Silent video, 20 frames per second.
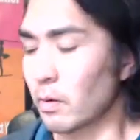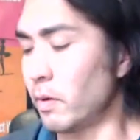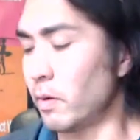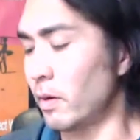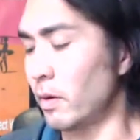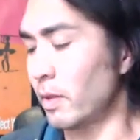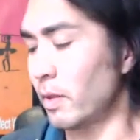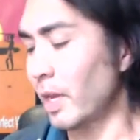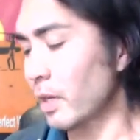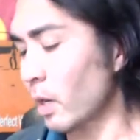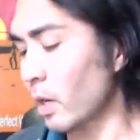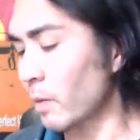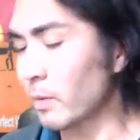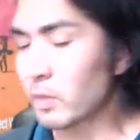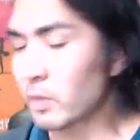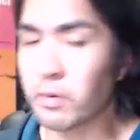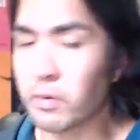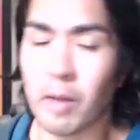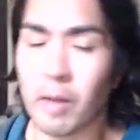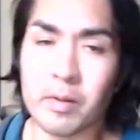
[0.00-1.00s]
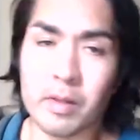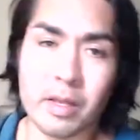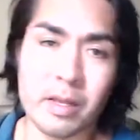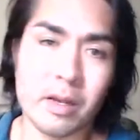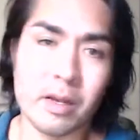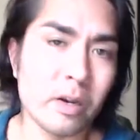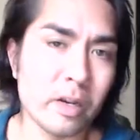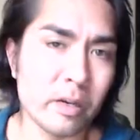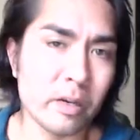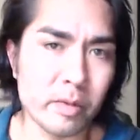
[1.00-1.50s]
that garment's probably
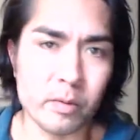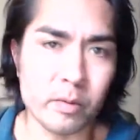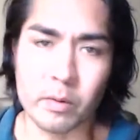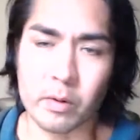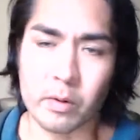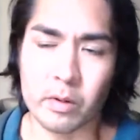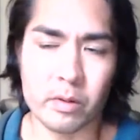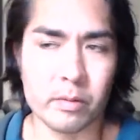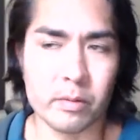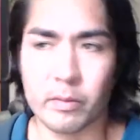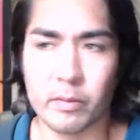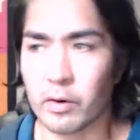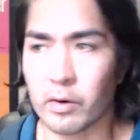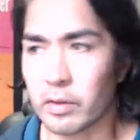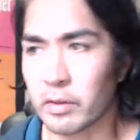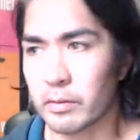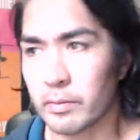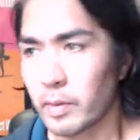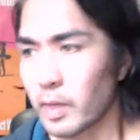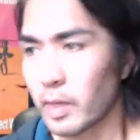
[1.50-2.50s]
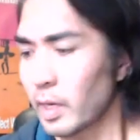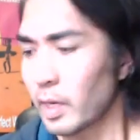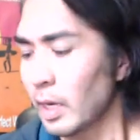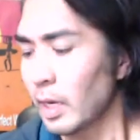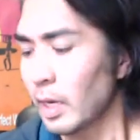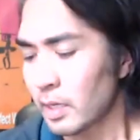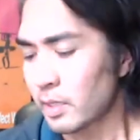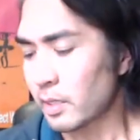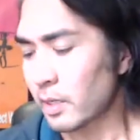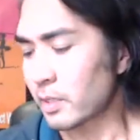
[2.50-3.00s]
arguably worth more than
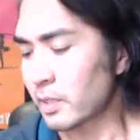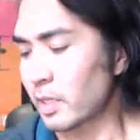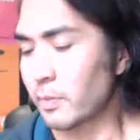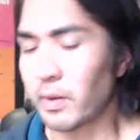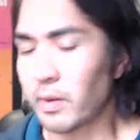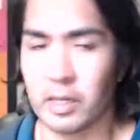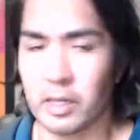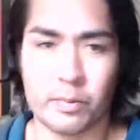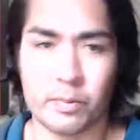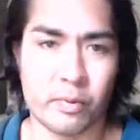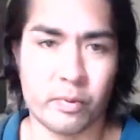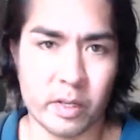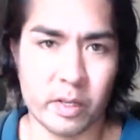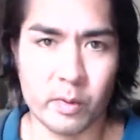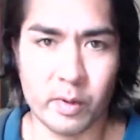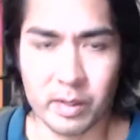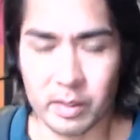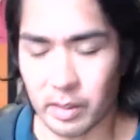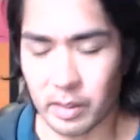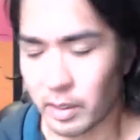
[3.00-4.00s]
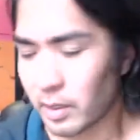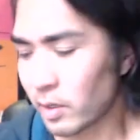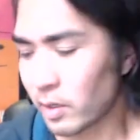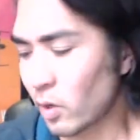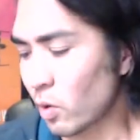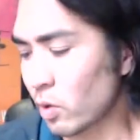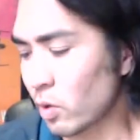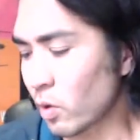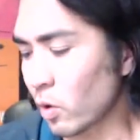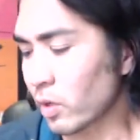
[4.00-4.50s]
60 bucks pretty quickly.
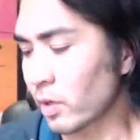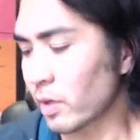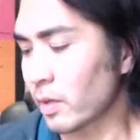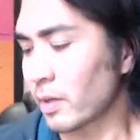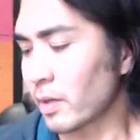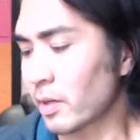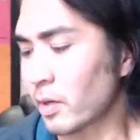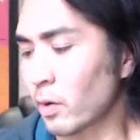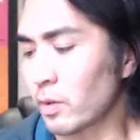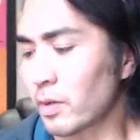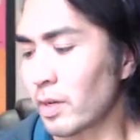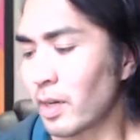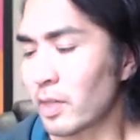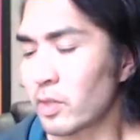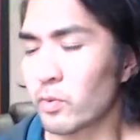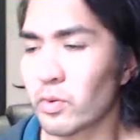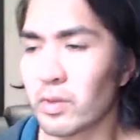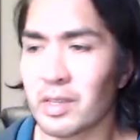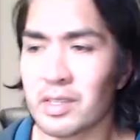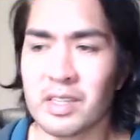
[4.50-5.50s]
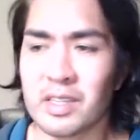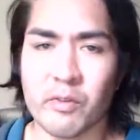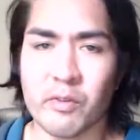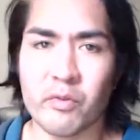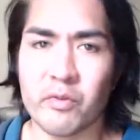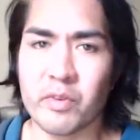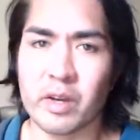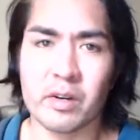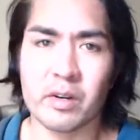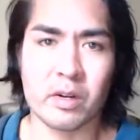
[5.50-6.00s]
No Gore, Gore-Tex really is
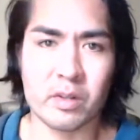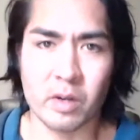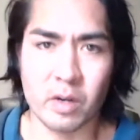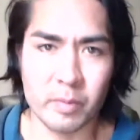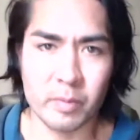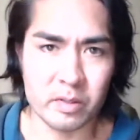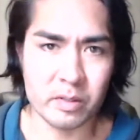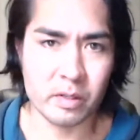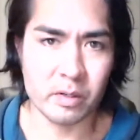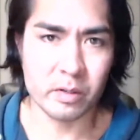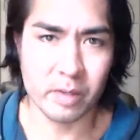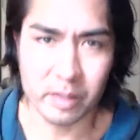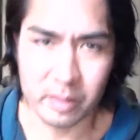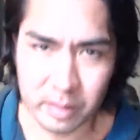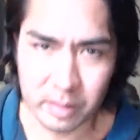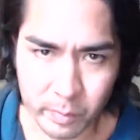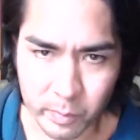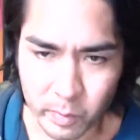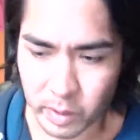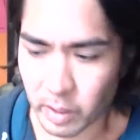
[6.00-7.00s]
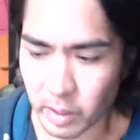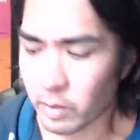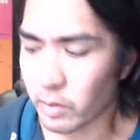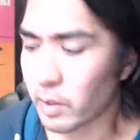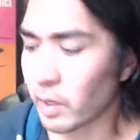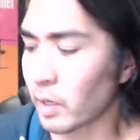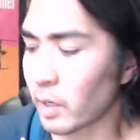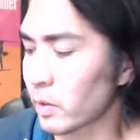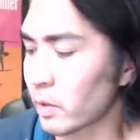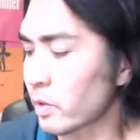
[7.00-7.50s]
never found on garments that are like sub
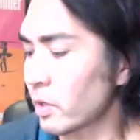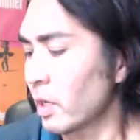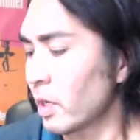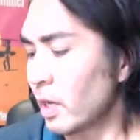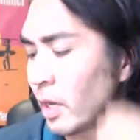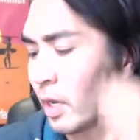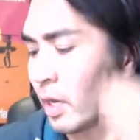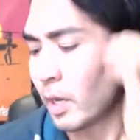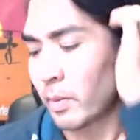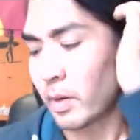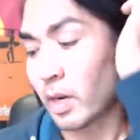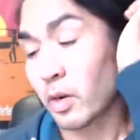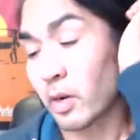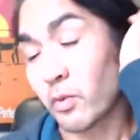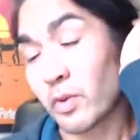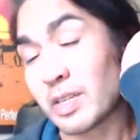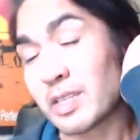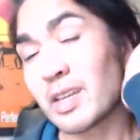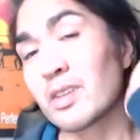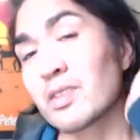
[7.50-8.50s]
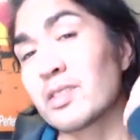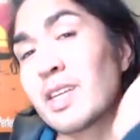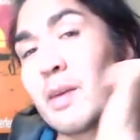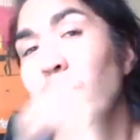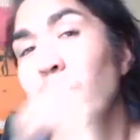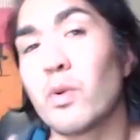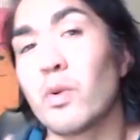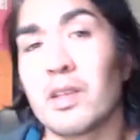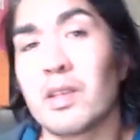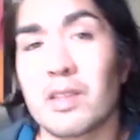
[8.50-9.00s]
$100. But on a retail
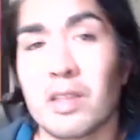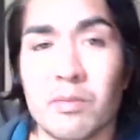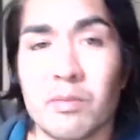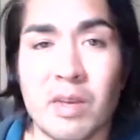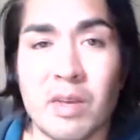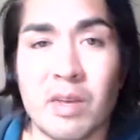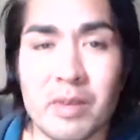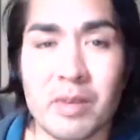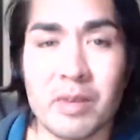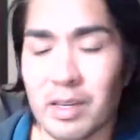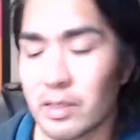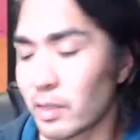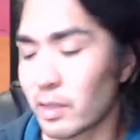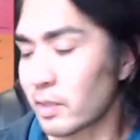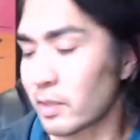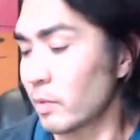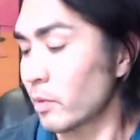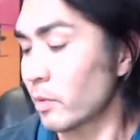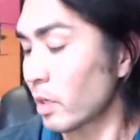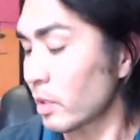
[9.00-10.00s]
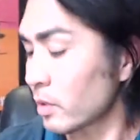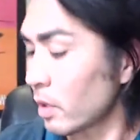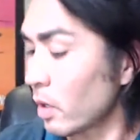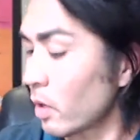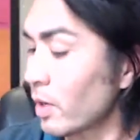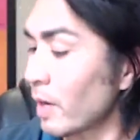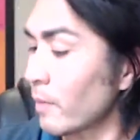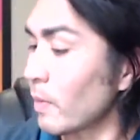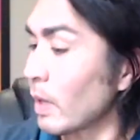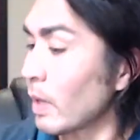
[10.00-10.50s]
standpoint, then maybe like 60 bucks.
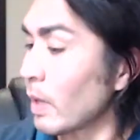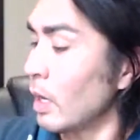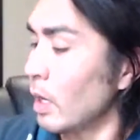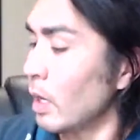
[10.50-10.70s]
Okay,